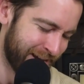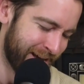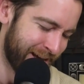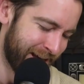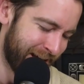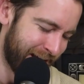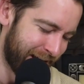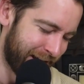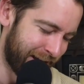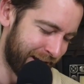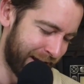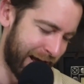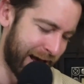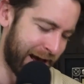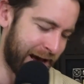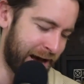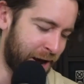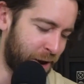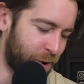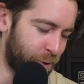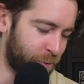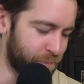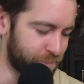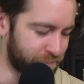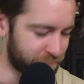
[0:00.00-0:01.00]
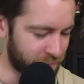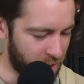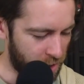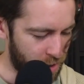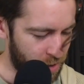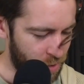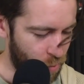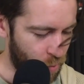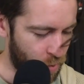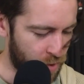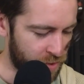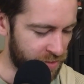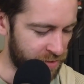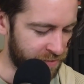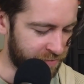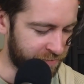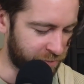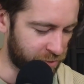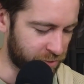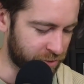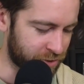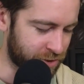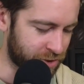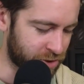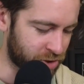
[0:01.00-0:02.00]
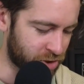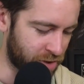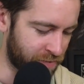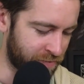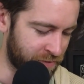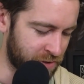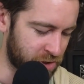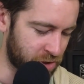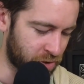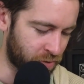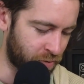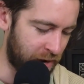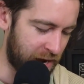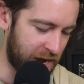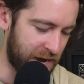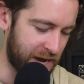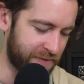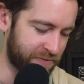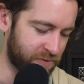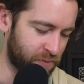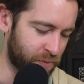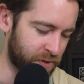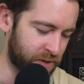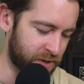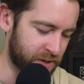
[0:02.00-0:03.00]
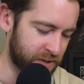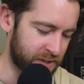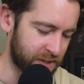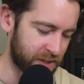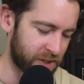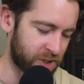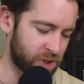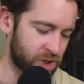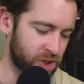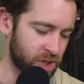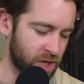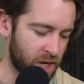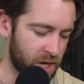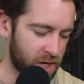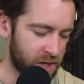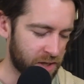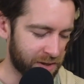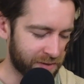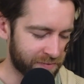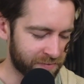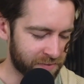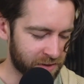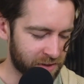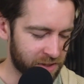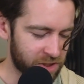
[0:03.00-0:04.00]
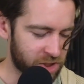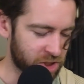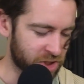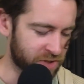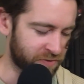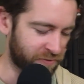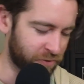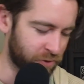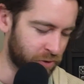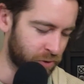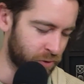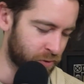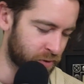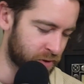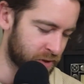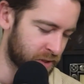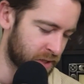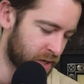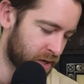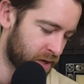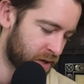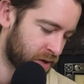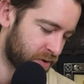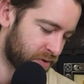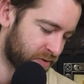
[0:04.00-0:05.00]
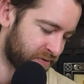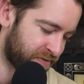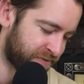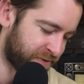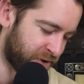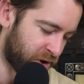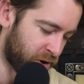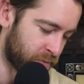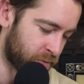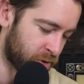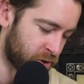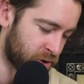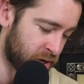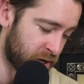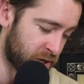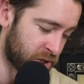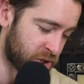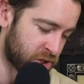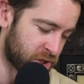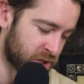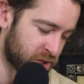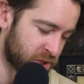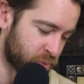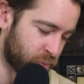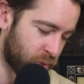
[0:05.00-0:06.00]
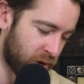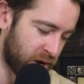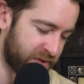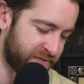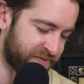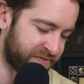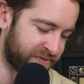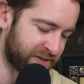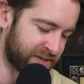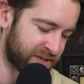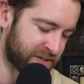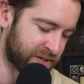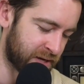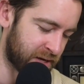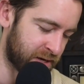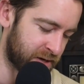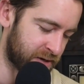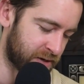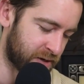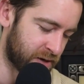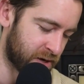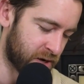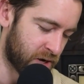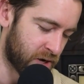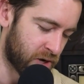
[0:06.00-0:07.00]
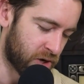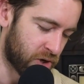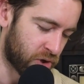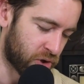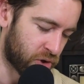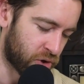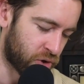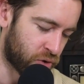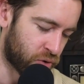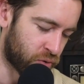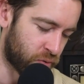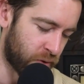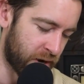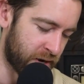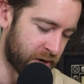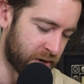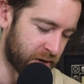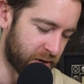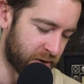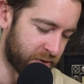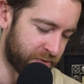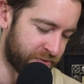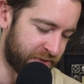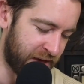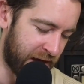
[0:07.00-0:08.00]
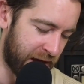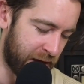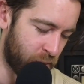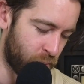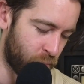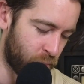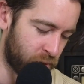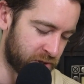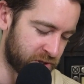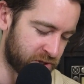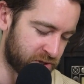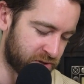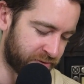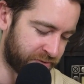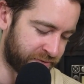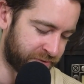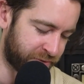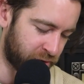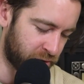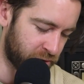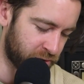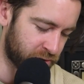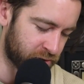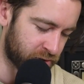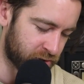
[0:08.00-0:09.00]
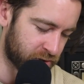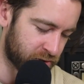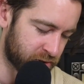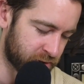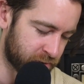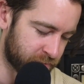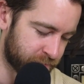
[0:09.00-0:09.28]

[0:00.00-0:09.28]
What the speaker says: Now, when the first servant arrived with a dish of delicious food, the farmer nudged his wife and said, Greta, that was the first.